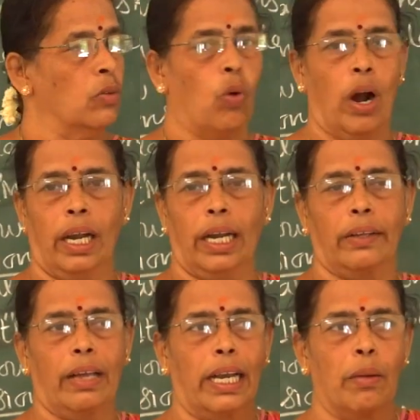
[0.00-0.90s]

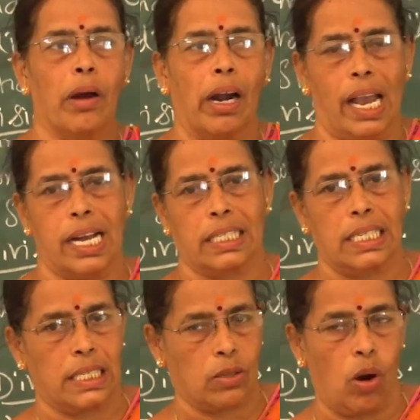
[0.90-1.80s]
only the Himalayas
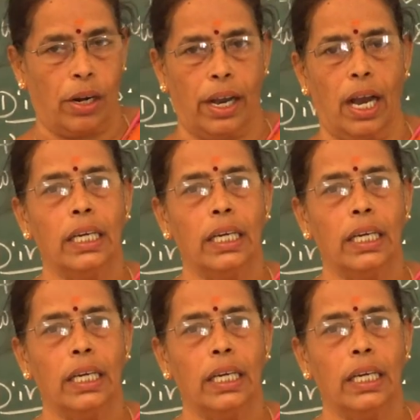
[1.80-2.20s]
is called